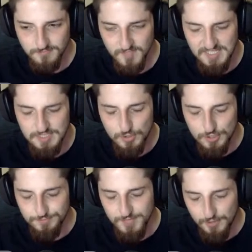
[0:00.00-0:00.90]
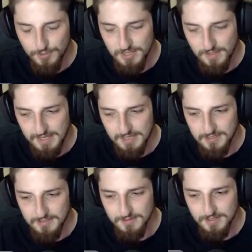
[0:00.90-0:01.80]
It's good. I really like
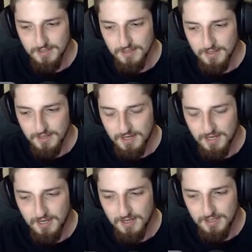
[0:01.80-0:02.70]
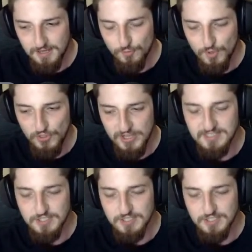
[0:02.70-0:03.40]
it. Everyone likes